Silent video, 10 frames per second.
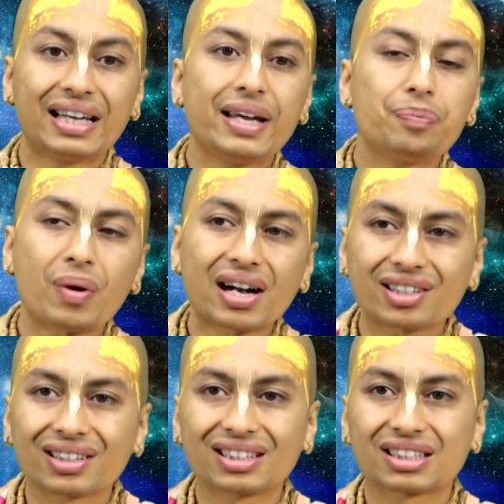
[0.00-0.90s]

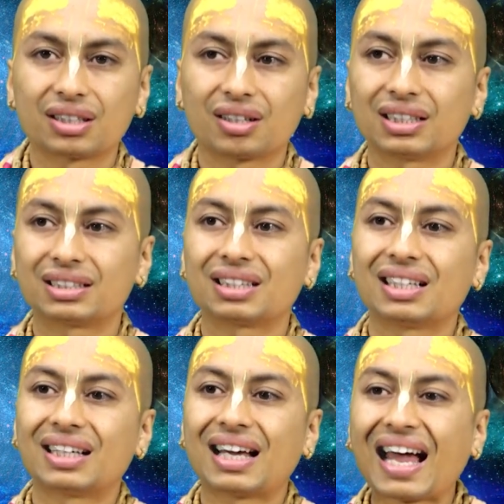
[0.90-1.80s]
imparted this knowledge
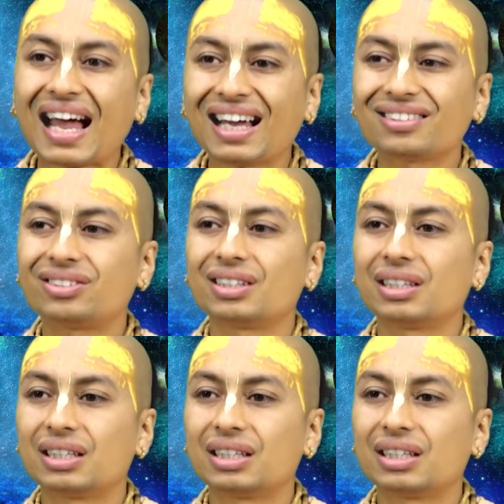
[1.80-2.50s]
as